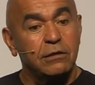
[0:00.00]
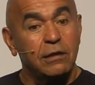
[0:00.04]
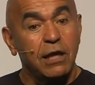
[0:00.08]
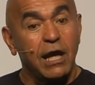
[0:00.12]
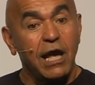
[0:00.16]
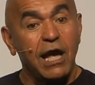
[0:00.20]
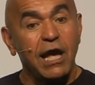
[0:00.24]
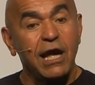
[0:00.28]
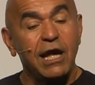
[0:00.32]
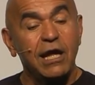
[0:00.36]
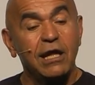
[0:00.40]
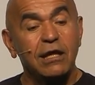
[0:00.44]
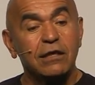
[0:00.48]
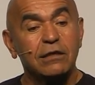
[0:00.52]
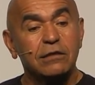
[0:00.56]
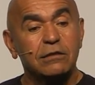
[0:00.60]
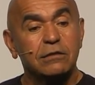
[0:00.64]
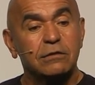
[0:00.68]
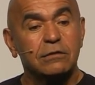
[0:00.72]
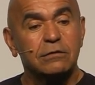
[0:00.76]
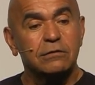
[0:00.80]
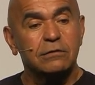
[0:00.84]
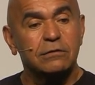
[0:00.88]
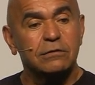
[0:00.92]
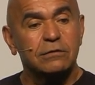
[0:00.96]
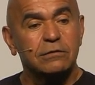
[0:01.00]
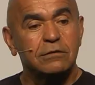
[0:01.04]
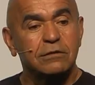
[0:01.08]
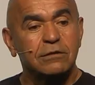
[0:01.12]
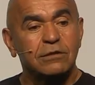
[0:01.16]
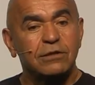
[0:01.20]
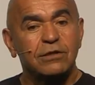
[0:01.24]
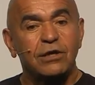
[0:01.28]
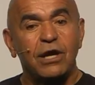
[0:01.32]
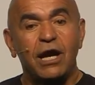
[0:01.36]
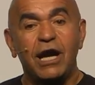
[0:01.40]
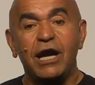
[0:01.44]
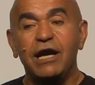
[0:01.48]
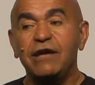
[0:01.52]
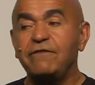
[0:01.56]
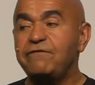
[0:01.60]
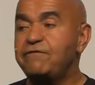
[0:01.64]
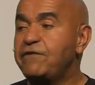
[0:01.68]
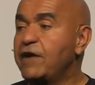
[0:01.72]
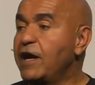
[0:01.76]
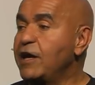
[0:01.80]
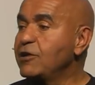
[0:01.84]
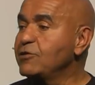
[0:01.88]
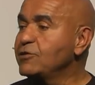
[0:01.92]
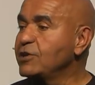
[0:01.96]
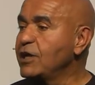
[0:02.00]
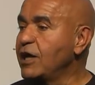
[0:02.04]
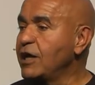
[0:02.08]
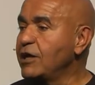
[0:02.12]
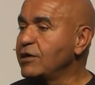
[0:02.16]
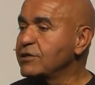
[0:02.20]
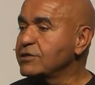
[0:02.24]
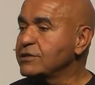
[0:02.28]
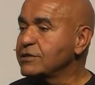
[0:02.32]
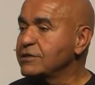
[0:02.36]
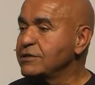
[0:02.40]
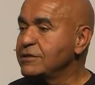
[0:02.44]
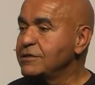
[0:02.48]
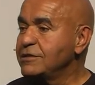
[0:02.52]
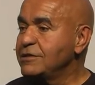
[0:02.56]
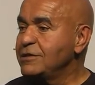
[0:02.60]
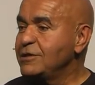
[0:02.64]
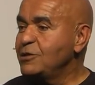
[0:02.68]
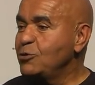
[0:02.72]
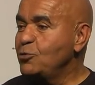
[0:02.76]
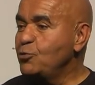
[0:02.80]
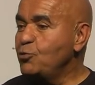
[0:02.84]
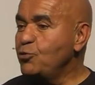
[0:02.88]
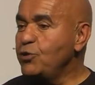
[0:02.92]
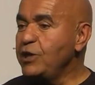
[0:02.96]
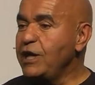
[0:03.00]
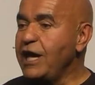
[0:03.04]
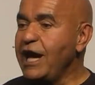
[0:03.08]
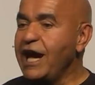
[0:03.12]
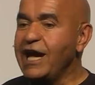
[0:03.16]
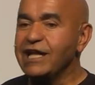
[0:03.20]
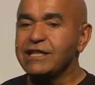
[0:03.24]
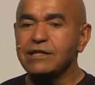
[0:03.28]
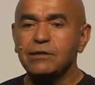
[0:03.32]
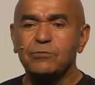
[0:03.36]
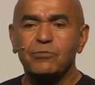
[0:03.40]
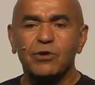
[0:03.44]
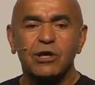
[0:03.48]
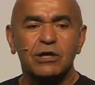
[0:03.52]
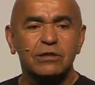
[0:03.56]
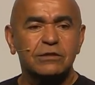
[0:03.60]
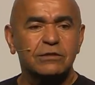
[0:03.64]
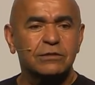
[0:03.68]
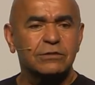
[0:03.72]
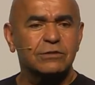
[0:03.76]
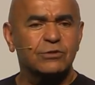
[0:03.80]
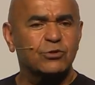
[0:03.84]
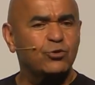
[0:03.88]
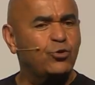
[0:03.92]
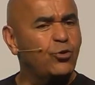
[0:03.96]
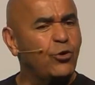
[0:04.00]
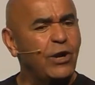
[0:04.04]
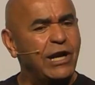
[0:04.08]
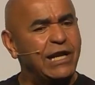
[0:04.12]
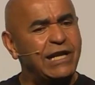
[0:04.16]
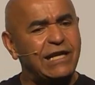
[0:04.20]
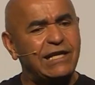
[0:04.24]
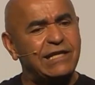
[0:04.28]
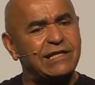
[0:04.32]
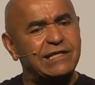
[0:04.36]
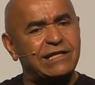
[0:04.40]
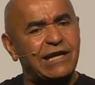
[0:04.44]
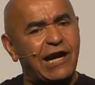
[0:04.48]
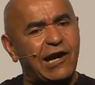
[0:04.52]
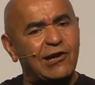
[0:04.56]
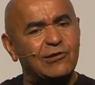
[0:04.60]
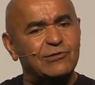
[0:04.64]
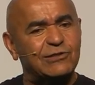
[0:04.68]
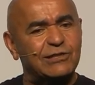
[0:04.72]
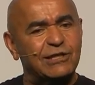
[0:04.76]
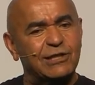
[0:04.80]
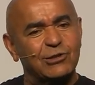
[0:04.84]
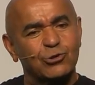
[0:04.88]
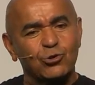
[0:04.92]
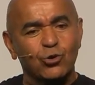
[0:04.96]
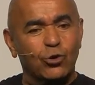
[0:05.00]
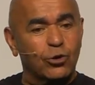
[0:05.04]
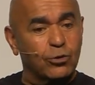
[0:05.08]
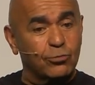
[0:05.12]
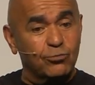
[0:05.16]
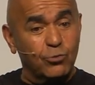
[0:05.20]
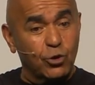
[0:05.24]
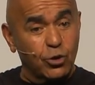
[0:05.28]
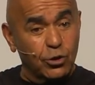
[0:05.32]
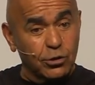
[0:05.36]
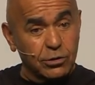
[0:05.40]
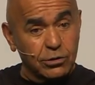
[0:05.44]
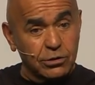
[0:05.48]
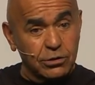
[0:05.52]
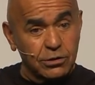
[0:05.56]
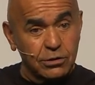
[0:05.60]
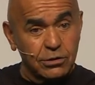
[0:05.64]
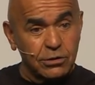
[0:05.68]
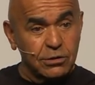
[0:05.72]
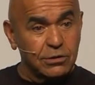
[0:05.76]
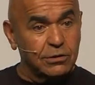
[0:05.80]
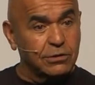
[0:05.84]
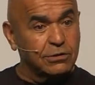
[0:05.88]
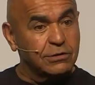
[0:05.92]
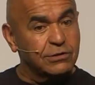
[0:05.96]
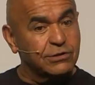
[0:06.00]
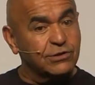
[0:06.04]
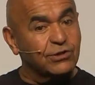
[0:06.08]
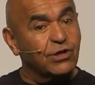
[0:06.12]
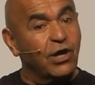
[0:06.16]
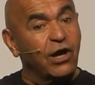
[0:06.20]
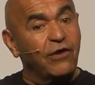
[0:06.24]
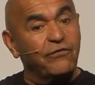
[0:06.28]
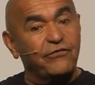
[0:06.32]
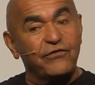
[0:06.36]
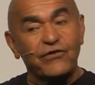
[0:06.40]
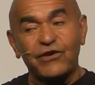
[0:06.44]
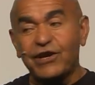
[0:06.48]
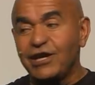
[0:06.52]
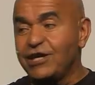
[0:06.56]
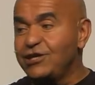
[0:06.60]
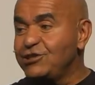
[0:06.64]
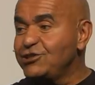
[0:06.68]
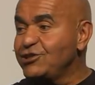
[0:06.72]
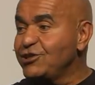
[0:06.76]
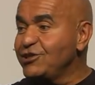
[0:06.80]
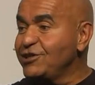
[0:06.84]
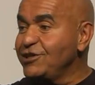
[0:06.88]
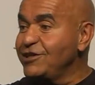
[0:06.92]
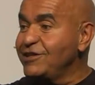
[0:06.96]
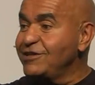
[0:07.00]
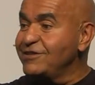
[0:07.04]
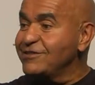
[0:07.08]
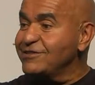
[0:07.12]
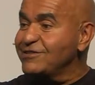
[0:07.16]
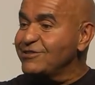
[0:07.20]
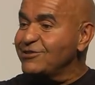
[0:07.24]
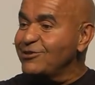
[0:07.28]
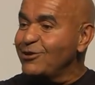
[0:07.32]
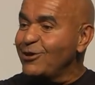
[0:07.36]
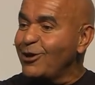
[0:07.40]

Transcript: and I found out we had about 20,000 or more software engineers,